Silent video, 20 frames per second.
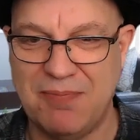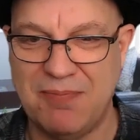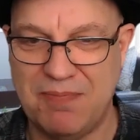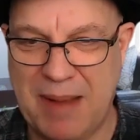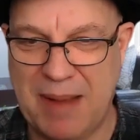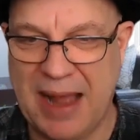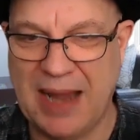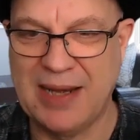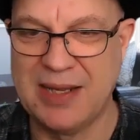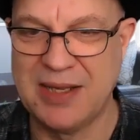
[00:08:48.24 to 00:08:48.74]

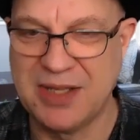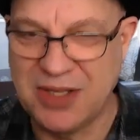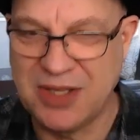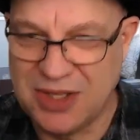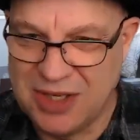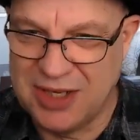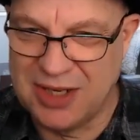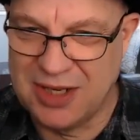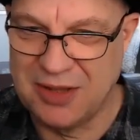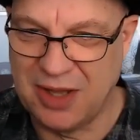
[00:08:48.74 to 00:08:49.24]

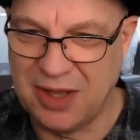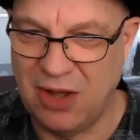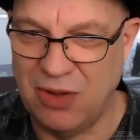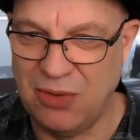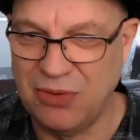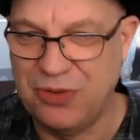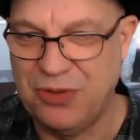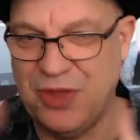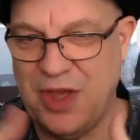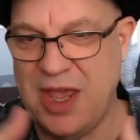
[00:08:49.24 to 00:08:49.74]
balanced, you know, the
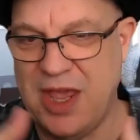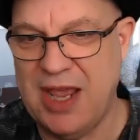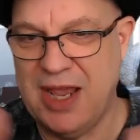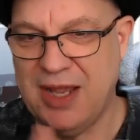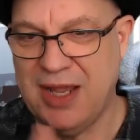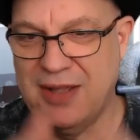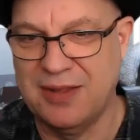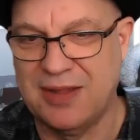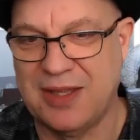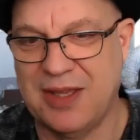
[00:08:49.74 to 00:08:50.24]
whole
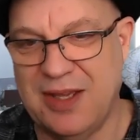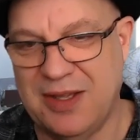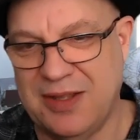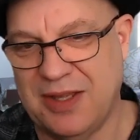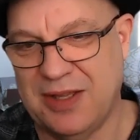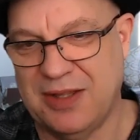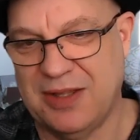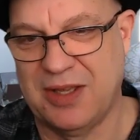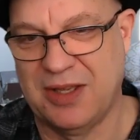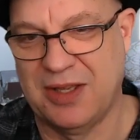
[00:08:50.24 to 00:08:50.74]
thing,
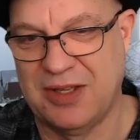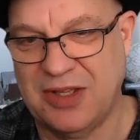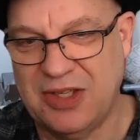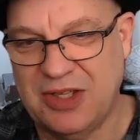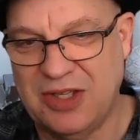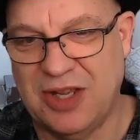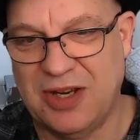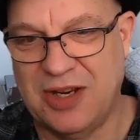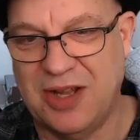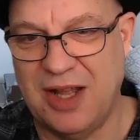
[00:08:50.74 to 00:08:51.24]
the
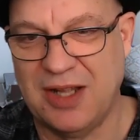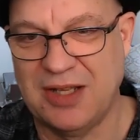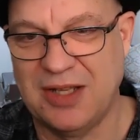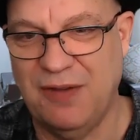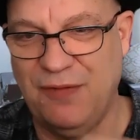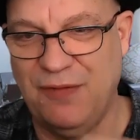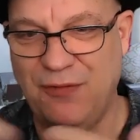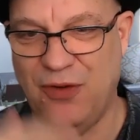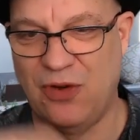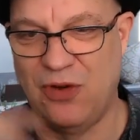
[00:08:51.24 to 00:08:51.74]

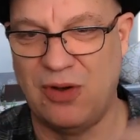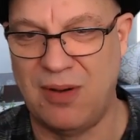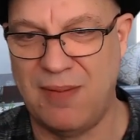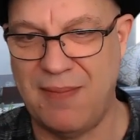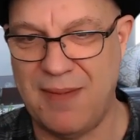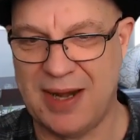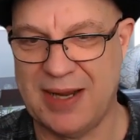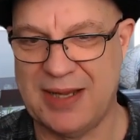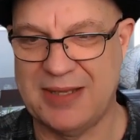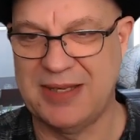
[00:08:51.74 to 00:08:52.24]
sonata
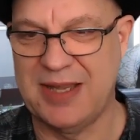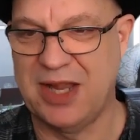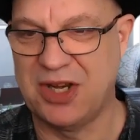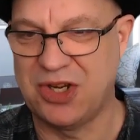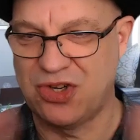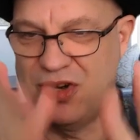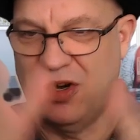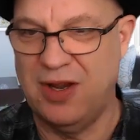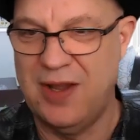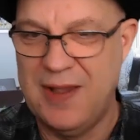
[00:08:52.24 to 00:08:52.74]
form,
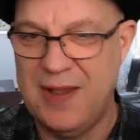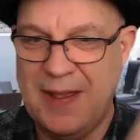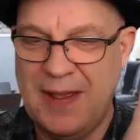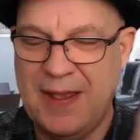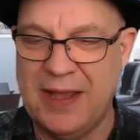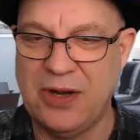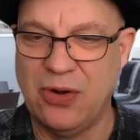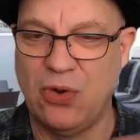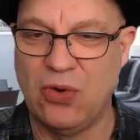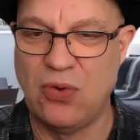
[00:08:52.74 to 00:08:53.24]
etc.
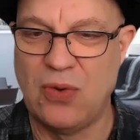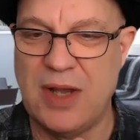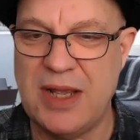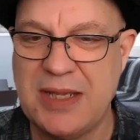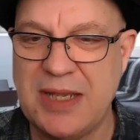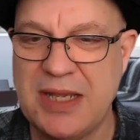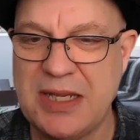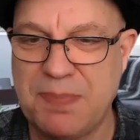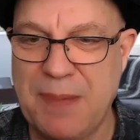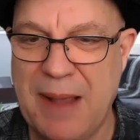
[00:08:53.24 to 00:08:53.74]
It all
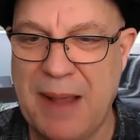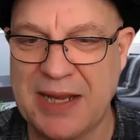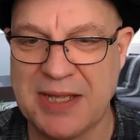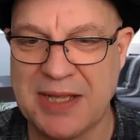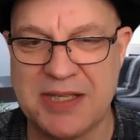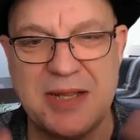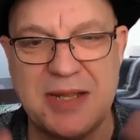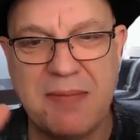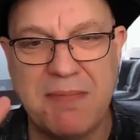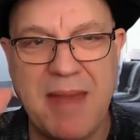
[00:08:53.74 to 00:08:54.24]
is
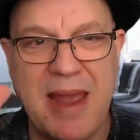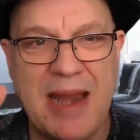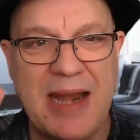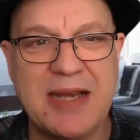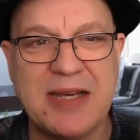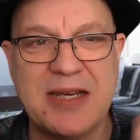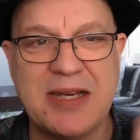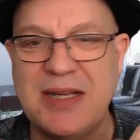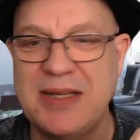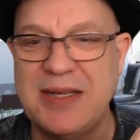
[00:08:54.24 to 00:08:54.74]
balanced, and the
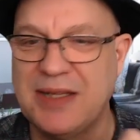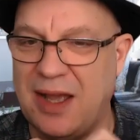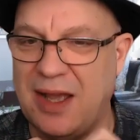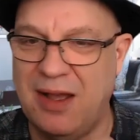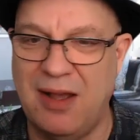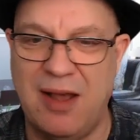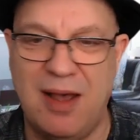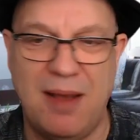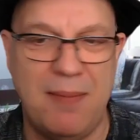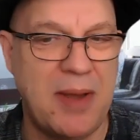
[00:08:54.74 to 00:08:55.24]
melody and the
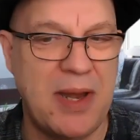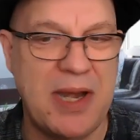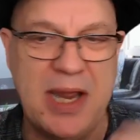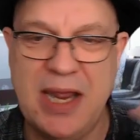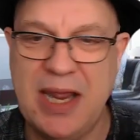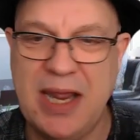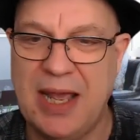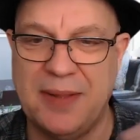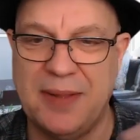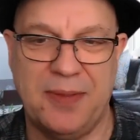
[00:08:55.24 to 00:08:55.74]

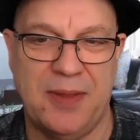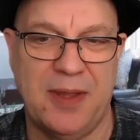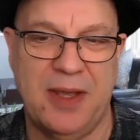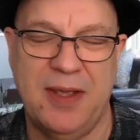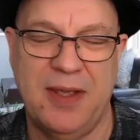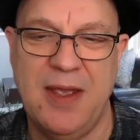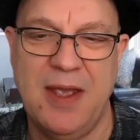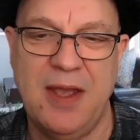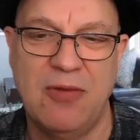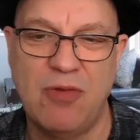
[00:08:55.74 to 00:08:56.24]
harmony and
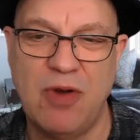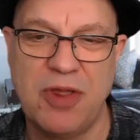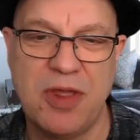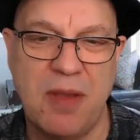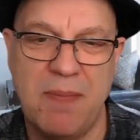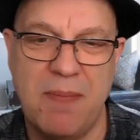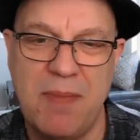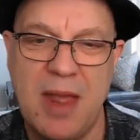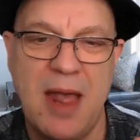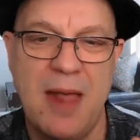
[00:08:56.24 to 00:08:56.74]
the
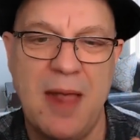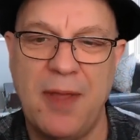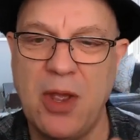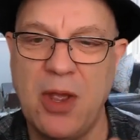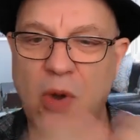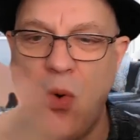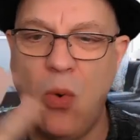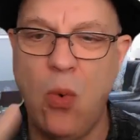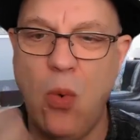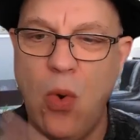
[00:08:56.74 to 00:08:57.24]
rhythm, they
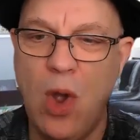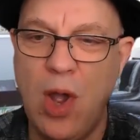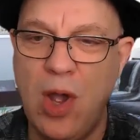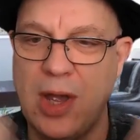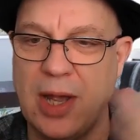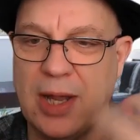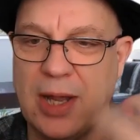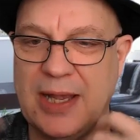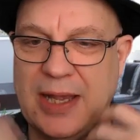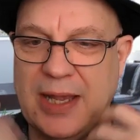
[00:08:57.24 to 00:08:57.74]
all
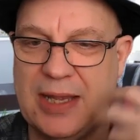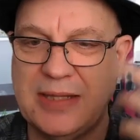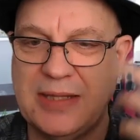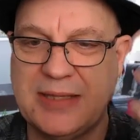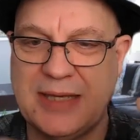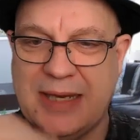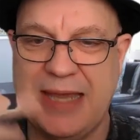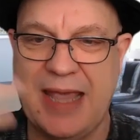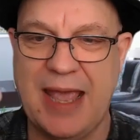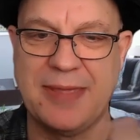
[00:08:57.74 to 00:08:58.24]
work
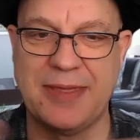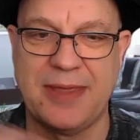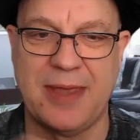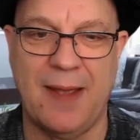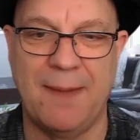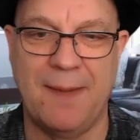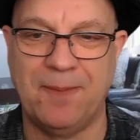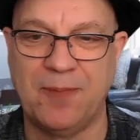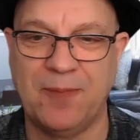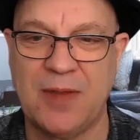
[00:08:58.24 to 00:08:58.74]

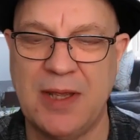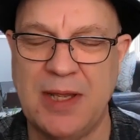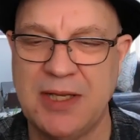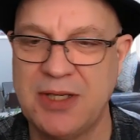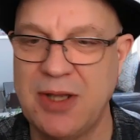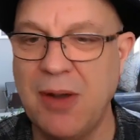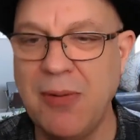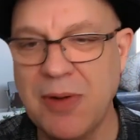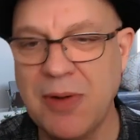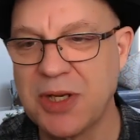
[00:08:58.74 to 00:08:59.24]
together.
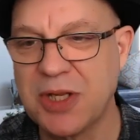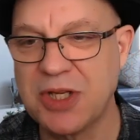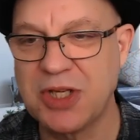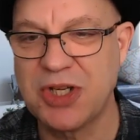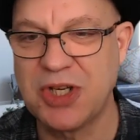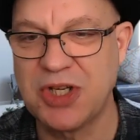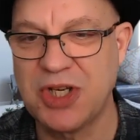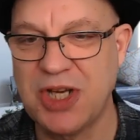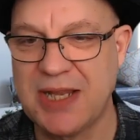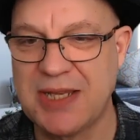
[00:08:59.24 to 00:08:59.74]
So I wanted to
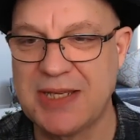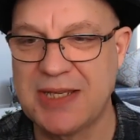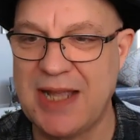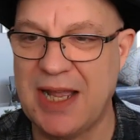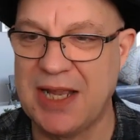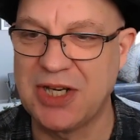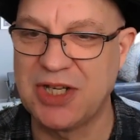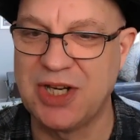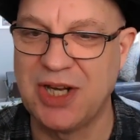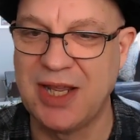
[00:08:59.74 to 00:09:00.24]
suggest,
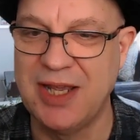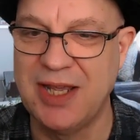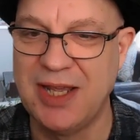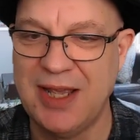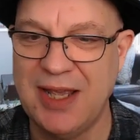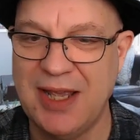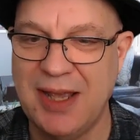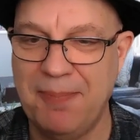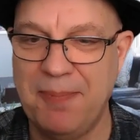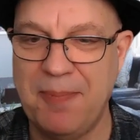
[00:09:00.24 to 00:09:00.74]
actually,
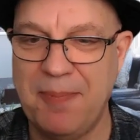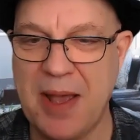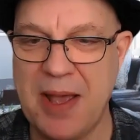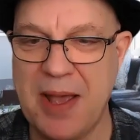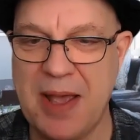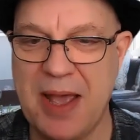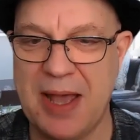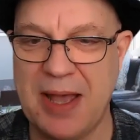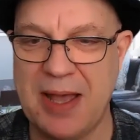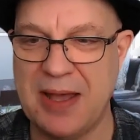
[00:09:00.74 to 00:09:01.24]

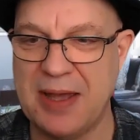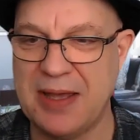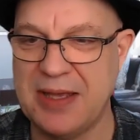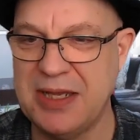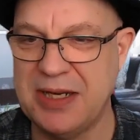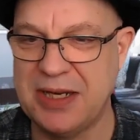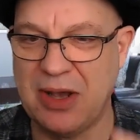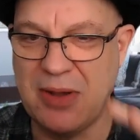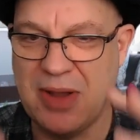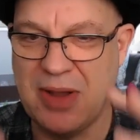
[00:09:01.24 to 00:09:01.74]

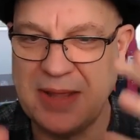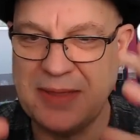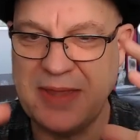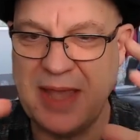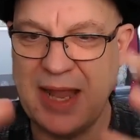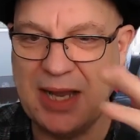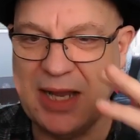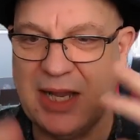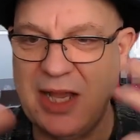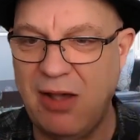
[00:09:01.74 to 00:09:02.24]
you know,
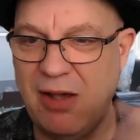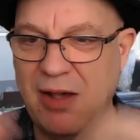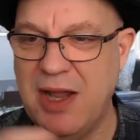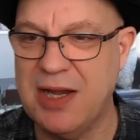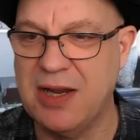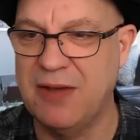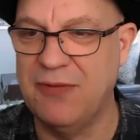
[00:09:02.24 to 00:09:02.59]
that kind